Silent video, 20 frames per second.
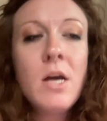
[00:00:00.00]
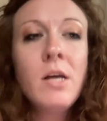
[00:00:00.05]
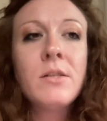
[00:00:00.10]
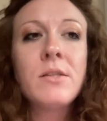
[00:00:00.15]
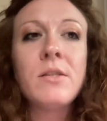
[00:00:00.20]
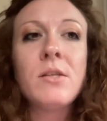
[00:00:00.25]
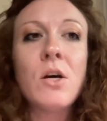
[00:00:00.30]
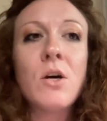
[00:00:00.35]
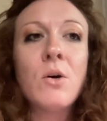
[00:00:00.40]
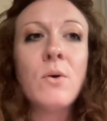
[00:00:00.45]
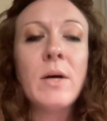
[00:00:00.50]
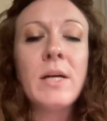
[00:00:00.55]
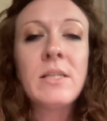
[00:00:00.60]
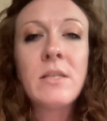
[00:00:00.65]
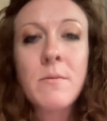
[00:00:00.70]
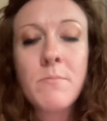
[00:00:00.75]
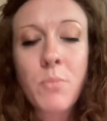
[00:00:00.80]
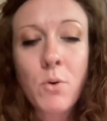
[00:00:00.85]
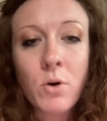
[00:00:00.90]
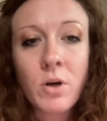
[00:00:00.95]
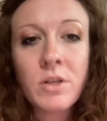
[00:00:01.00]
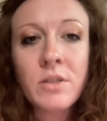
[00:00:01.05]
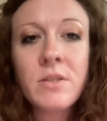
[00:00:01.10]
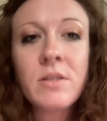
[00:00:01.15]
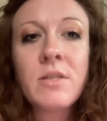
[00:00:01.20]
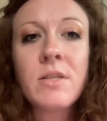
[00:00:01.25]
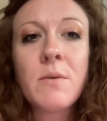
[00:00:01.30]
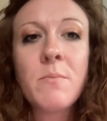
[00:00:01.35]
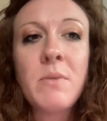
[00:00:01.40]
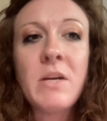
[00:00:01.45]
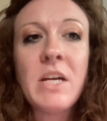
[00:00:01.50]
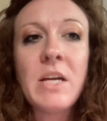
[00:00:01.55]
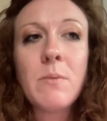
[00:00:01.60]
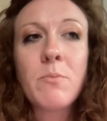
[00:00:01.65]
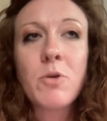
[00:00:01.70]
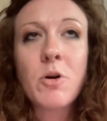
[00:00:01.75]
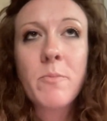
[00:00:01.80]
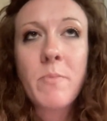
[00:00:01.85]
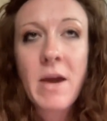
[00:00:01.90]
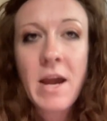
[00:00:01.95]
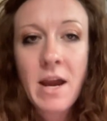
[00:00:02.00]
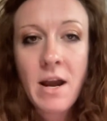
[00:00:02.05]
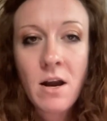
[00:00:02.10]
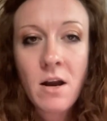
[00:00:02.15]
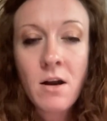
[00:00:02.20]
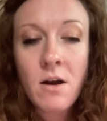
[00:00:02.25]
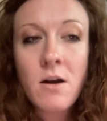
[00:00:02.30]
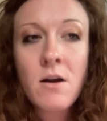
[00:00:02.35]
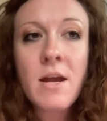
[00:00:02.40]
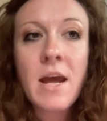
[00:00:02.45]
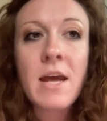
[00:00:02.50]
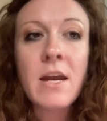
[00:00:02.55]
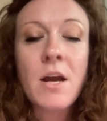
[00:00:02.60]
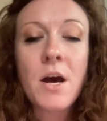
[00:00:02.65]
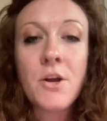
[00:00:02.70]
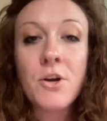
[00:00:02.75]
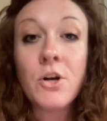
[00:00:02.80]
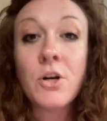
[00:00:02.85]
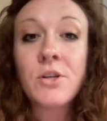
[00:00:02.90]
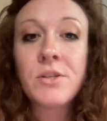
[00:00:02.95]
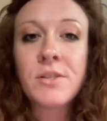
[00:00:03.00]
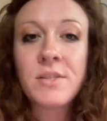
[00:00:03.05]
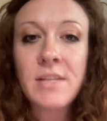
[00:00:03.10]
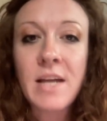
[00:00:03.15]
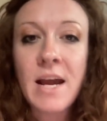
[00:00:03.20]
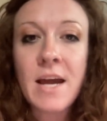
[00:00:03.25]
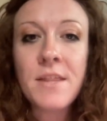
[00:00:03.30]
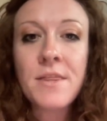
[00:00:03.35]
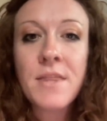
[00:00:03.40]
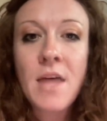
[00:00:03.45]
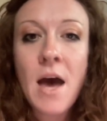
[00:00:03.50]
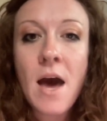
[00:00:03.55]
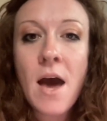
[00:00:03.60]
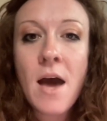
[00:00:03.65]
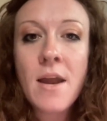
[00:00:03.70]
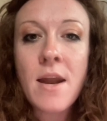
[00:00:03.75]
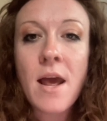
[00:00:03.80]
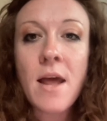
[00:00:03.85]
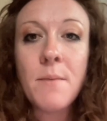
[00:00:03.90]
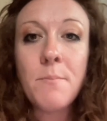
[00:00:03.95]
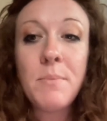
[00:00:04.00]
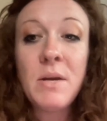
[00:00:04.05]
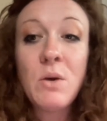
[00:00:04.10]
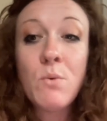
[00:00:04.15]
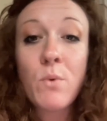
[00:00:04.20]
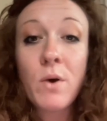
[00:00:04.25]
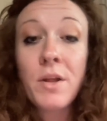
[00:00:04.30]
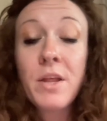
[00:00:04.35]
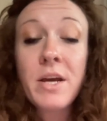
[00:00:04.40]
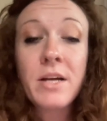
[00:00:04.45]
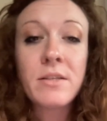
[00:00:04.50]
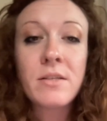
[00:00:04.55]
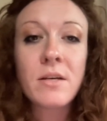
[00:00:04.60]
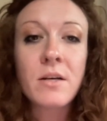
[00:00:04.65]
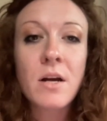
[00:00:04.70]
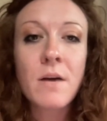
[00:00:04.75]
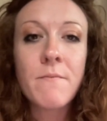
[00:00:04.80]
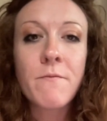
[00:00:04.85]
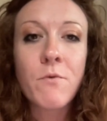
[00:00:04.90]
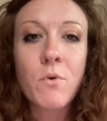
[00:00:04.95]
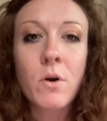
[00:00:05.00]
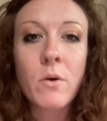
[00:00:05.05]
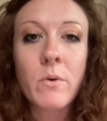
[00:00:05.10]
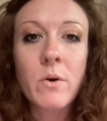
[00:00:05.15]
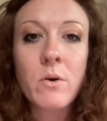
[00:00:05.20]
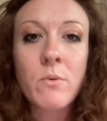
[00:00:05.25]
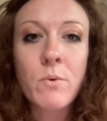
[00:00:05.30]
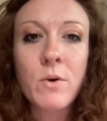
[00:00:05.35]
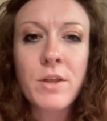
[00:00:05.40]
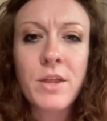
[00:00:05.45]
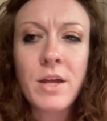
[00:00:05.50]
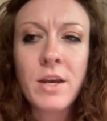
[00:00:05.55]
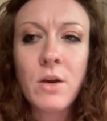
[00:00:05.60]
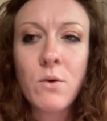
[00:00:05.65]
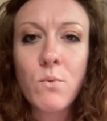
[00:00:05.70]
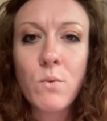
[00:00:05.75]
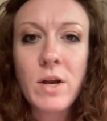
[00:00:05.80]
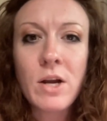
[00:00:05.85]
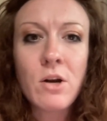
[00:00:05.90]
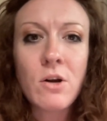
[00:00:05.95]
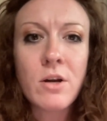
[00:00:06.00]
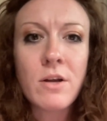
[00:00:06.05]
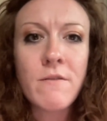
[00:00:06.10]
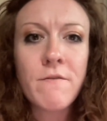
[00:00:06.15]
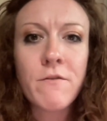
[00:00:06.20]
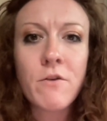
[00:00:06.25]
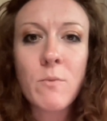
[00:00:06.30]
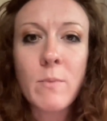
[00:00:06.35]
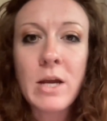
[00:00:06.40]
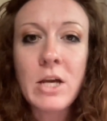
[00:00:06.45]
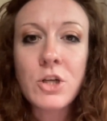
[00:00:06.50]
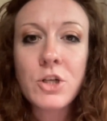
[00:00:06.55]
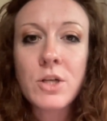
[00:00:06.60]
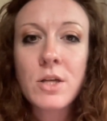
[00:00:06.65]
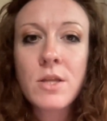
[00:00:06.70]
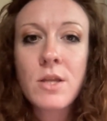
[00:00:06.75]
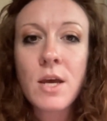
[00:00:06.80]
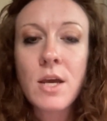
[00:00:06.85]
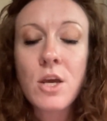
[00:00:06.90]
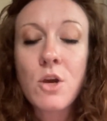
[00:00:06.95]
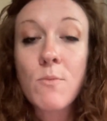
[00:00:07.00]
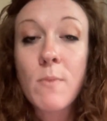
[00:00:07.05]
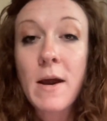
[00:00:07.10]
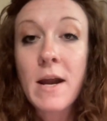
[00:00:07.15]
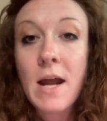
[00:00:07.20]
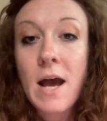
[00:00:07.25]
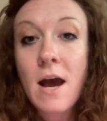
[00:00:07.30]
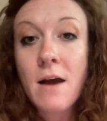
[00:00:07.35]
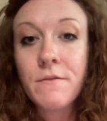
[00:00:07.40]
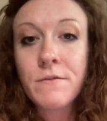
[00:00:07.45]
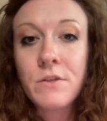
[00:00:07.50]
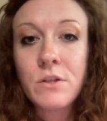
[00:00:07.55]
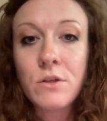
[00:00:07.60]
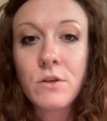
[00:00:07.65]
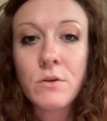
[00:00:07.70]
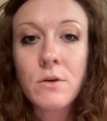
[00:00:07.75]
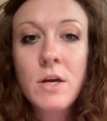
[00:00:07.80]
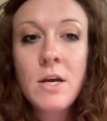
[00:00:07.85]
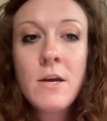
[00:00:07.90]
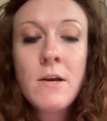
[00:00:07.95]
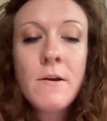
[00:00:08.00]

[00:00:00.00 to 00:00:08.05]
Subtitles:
So it's important to be prepared and understand that and be willing to come forward with any weird information that you might have to.